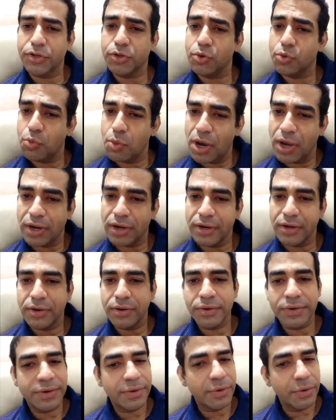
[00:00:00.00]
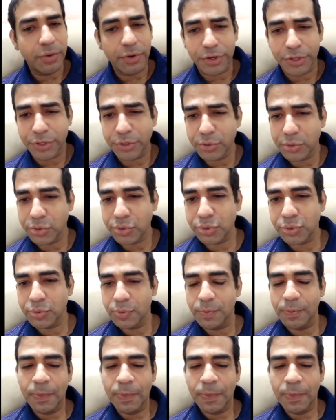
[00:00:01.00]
Q1 or Q2.